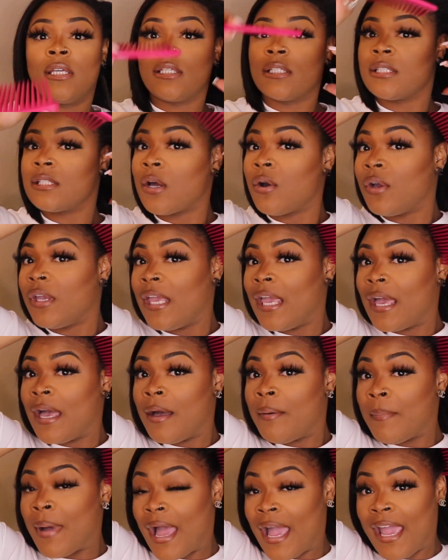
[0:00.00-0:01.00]
So
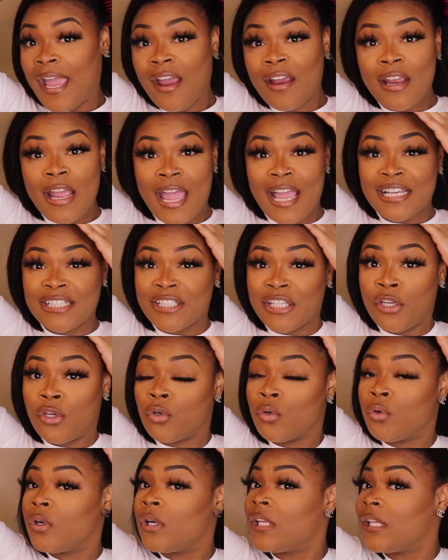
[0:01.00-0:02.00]
yeah, my hair actually
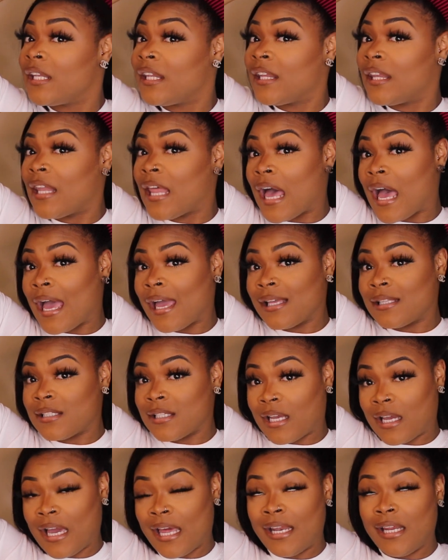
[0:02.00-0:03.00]
grew a
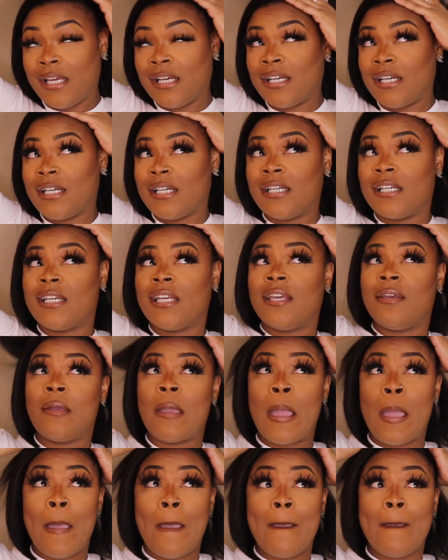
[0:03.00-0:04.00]
lot. I got it
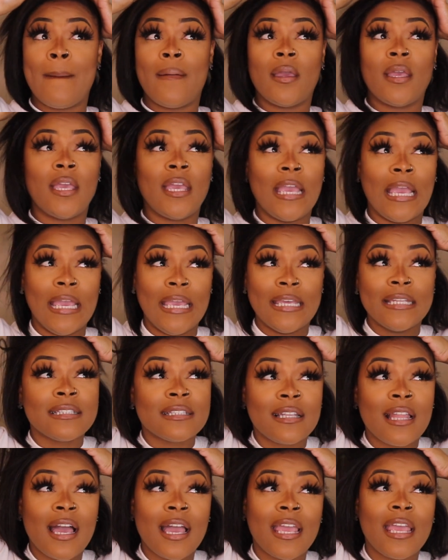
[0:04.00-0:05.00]
cut
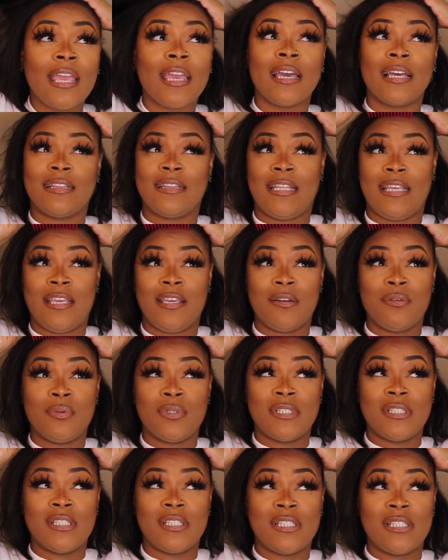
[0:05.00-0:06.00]
in like, I think it
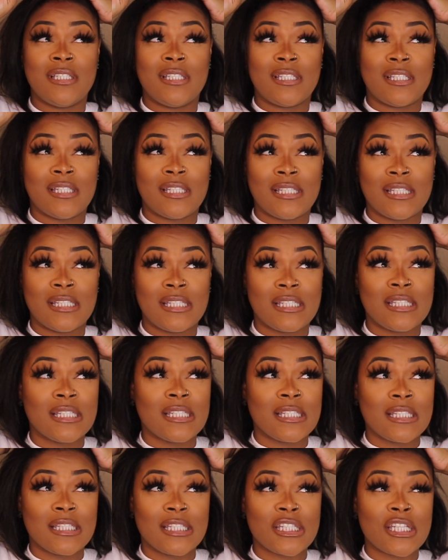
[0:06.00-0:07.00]
was
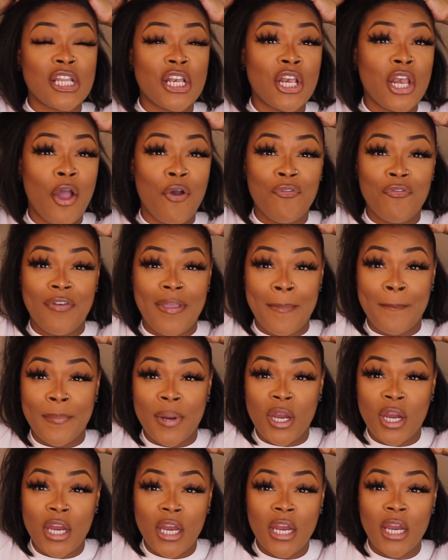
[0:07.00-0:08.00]

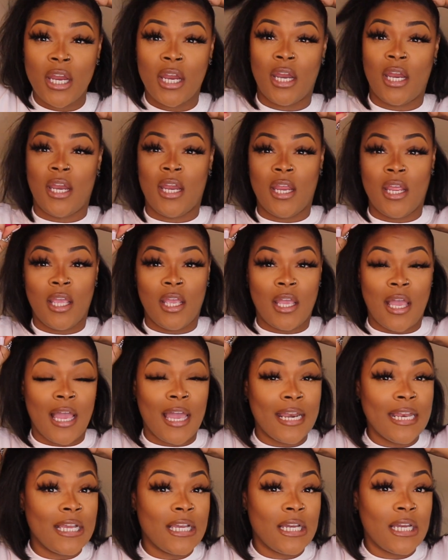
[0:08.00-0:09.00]
November. I
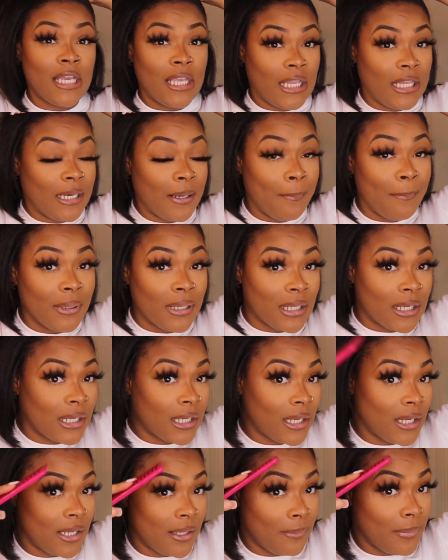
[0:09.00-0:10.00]
got it cut in a
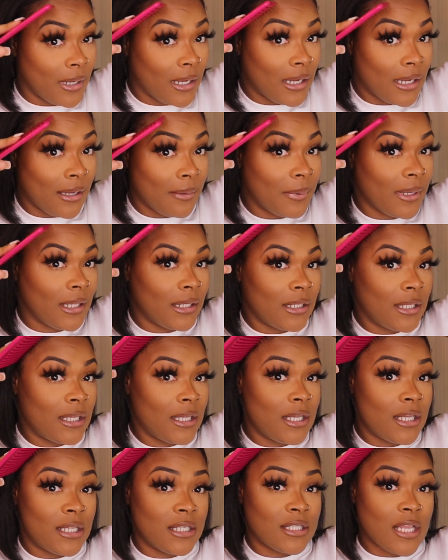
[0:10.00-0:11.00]
blunt cut bob and
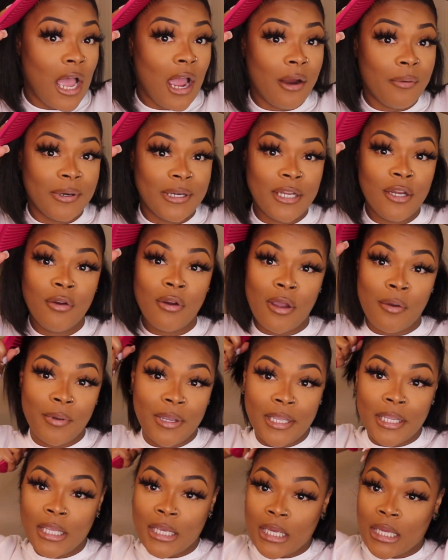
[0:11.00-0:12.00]
it is already
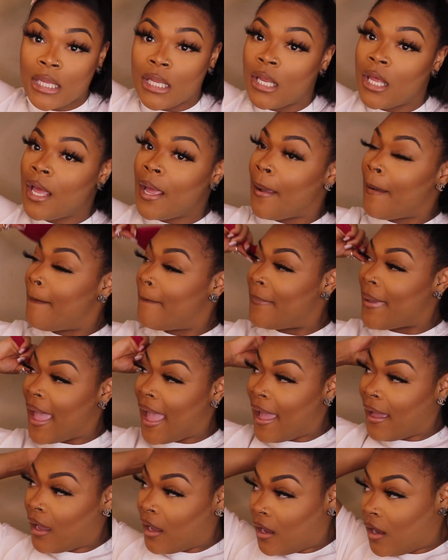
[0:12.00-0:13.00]
growing
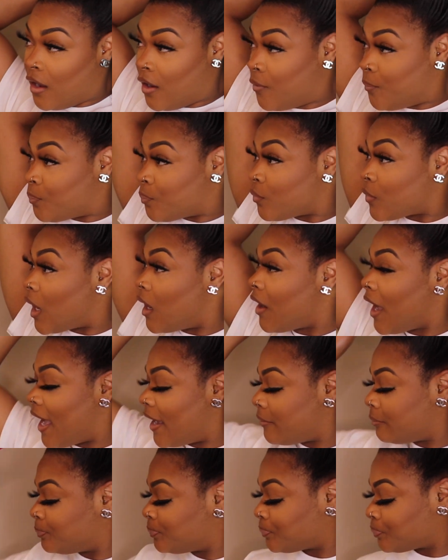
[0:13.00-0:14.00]
back.
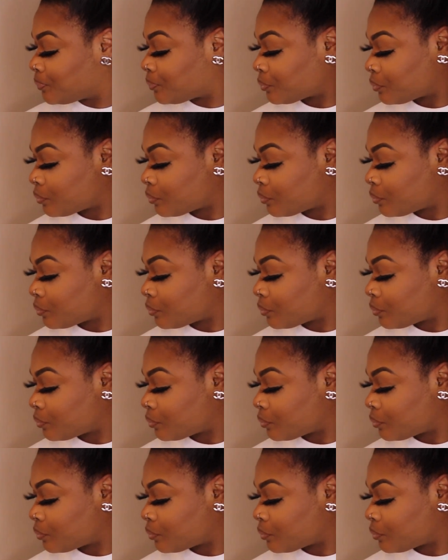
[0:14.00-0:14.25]
Okay,